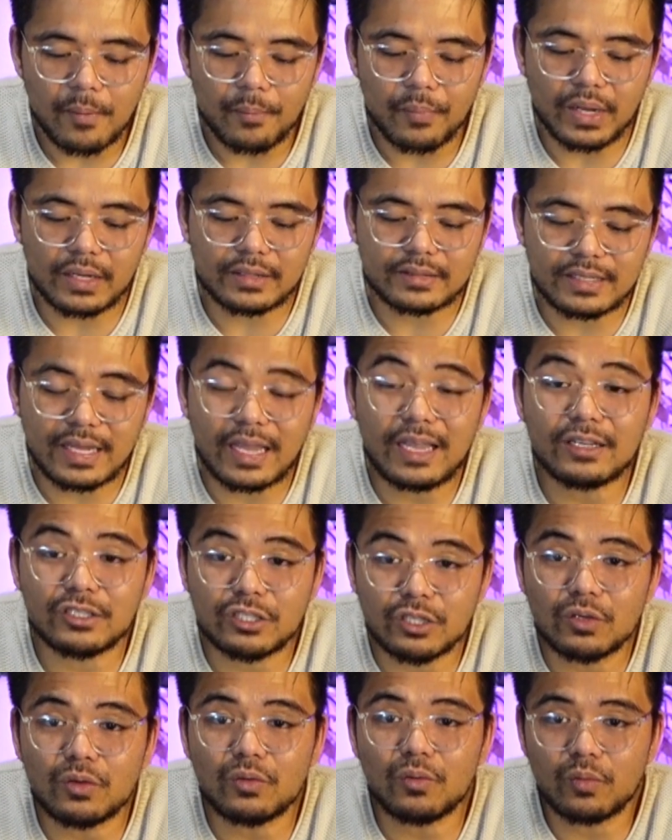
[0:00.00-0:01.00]
but they
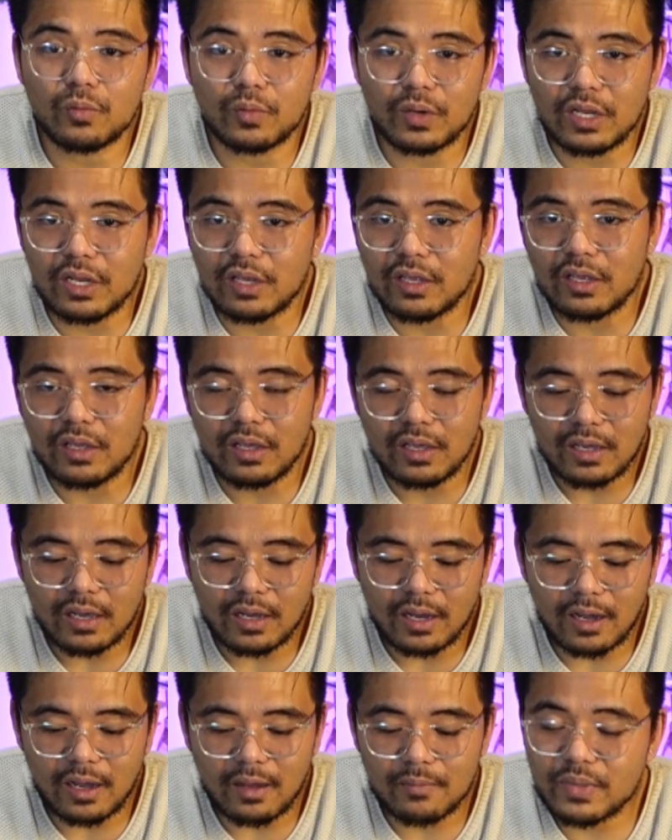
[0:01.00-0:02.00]
do really
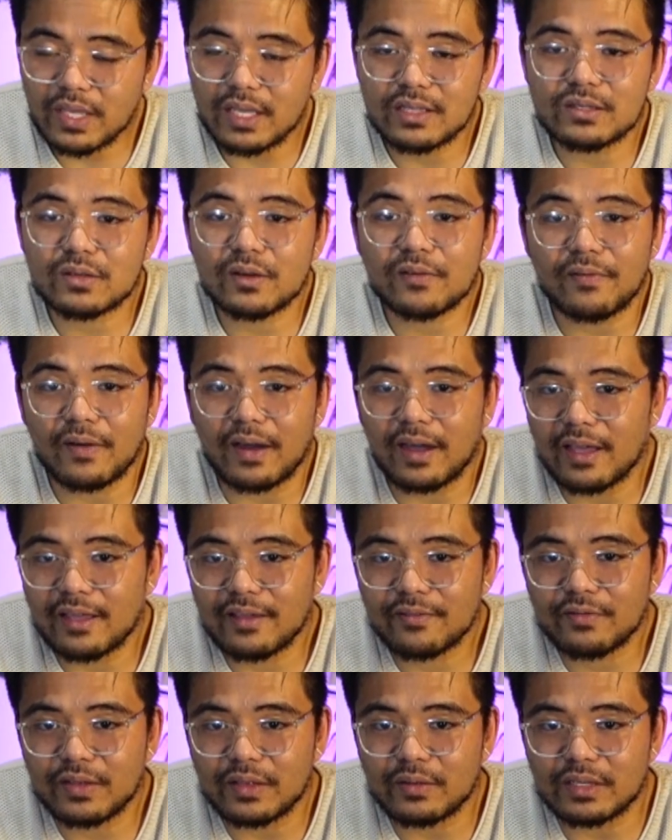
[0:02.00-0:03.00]
um, can
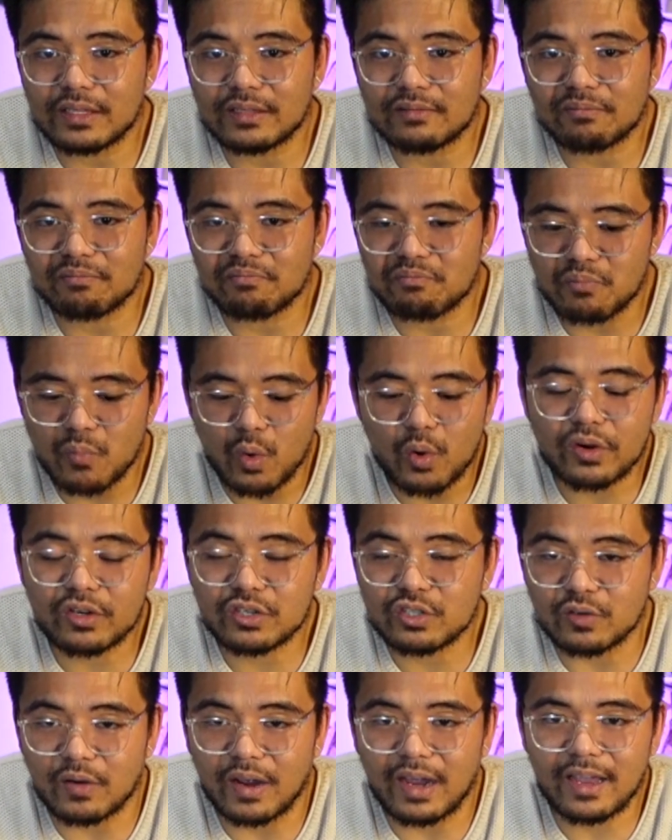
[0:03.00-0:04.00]
survive in more
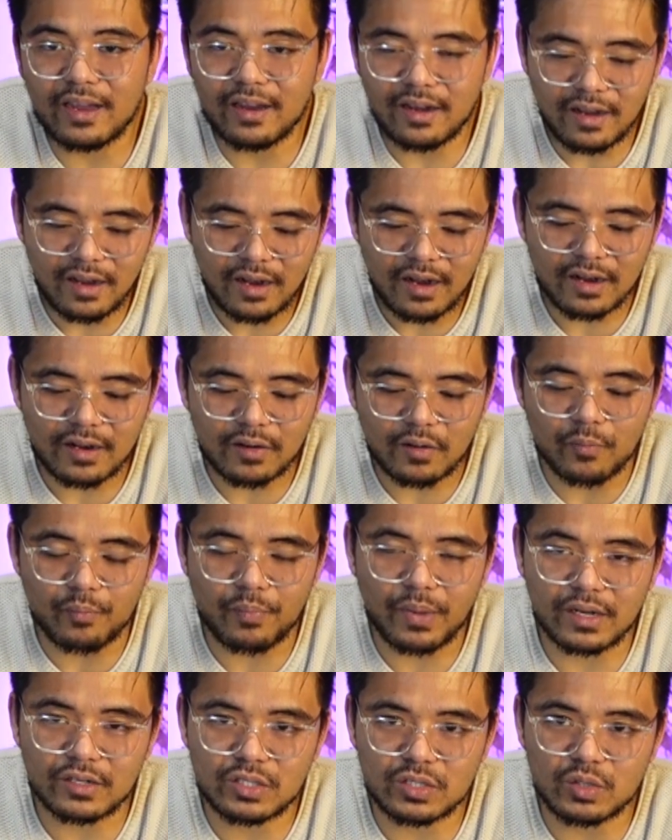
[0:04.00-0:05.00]
drier
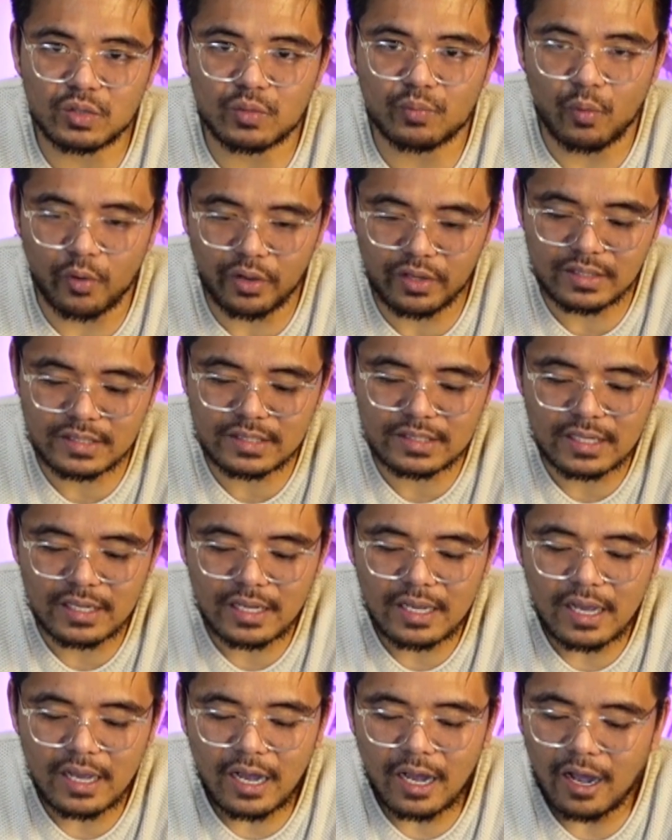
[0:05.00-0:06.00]
compared to moist
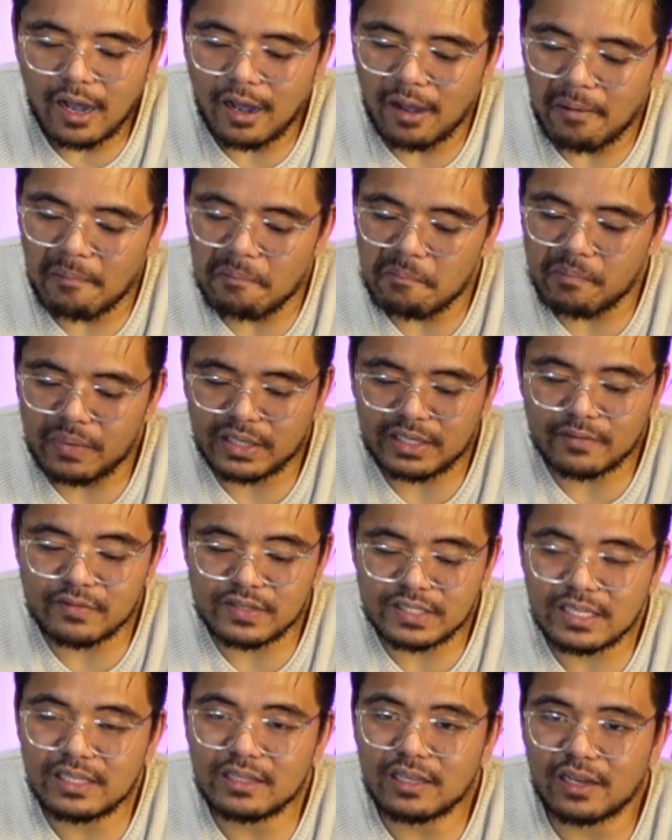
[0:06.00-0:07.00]
um, but I've
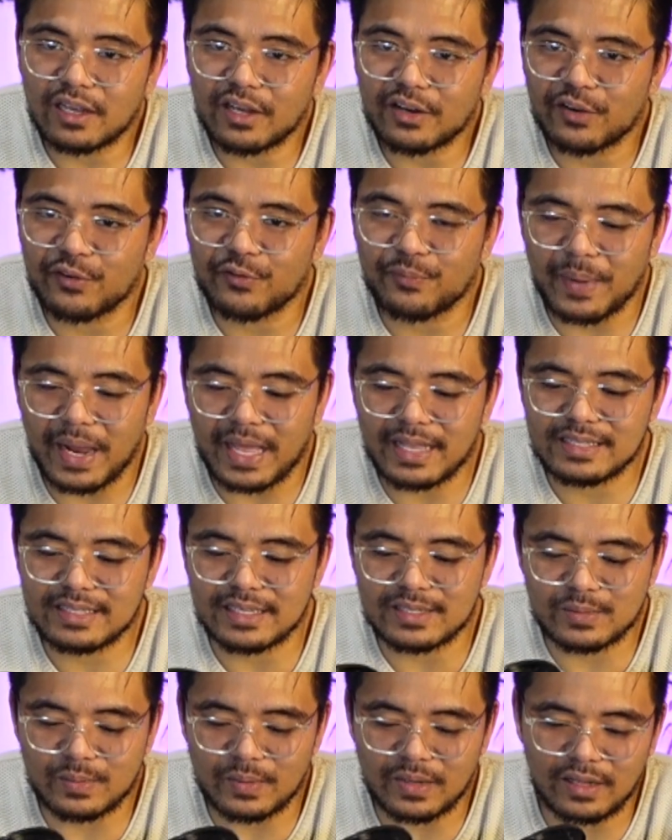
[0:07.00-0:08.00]
seen a lot of plants
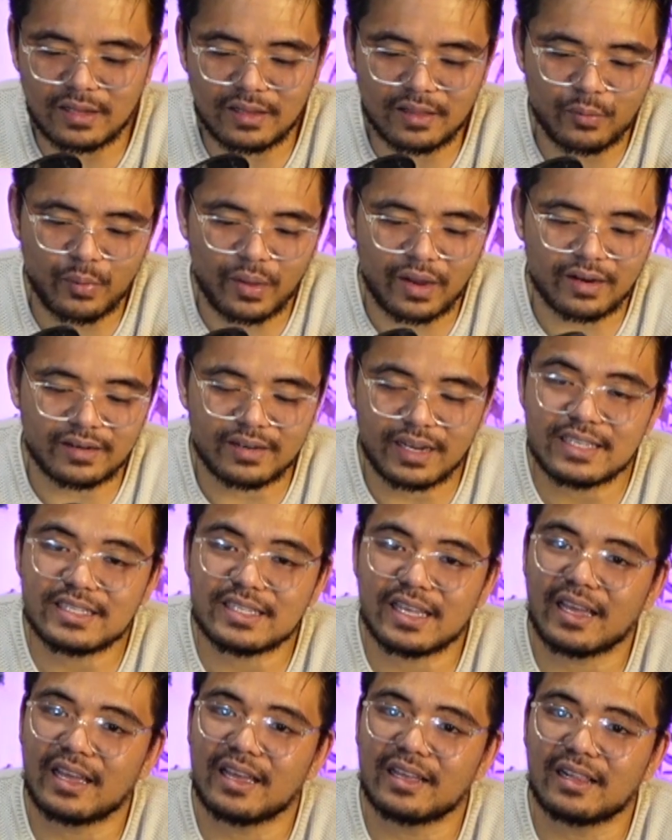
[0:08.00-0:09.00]
as well where they
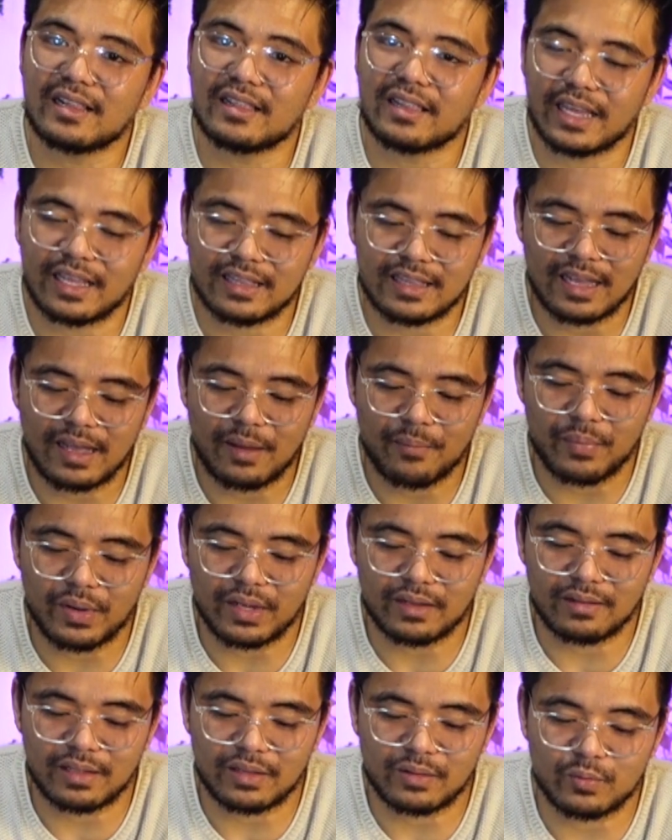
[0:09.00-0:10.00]
say like that
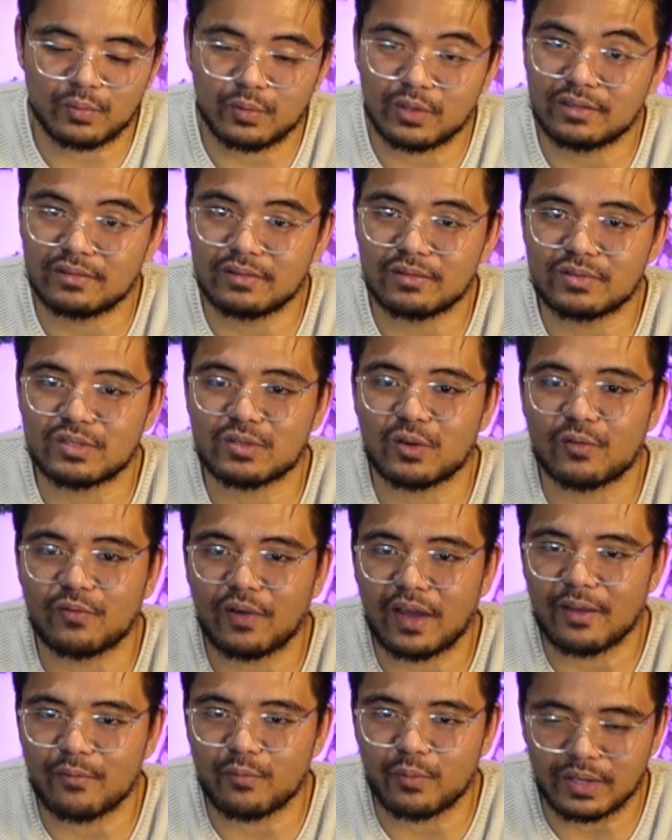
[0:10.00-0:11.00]
but it would
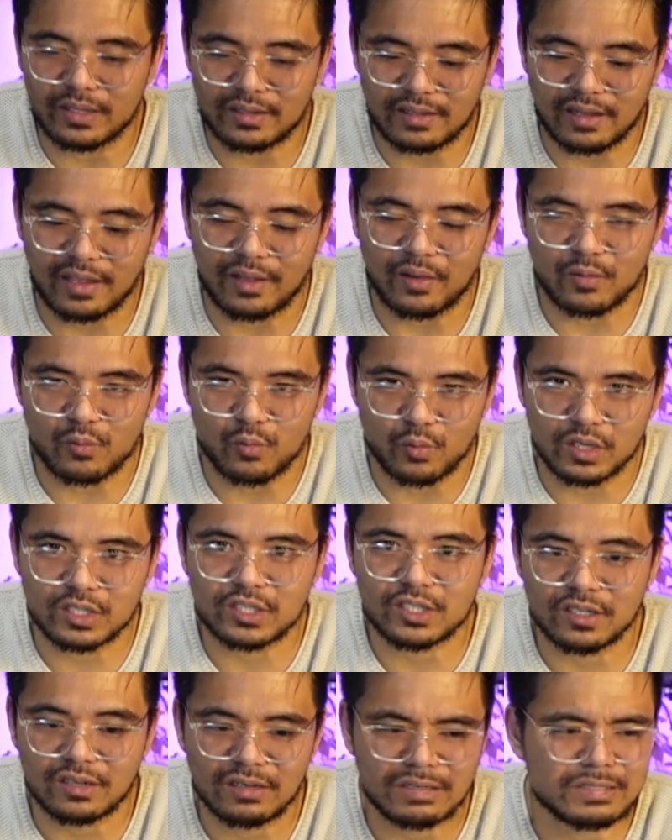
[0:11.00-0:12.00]
survive with like
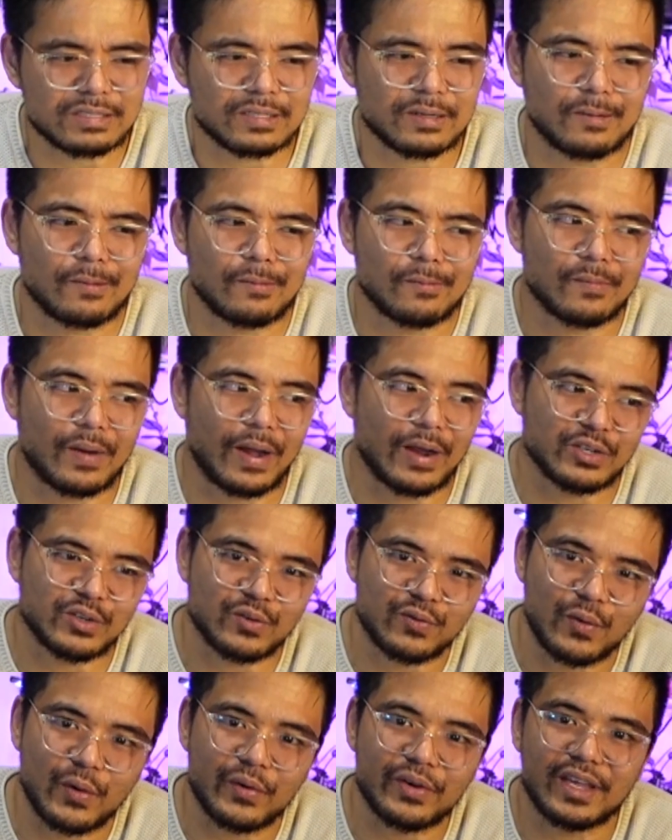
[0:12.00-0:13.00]
water so
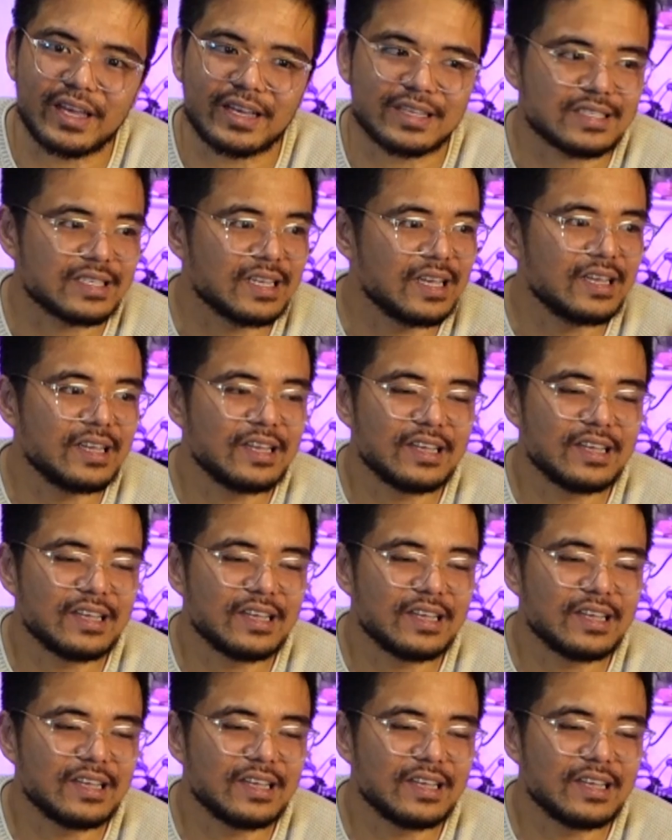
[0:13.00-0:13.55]
hydroponics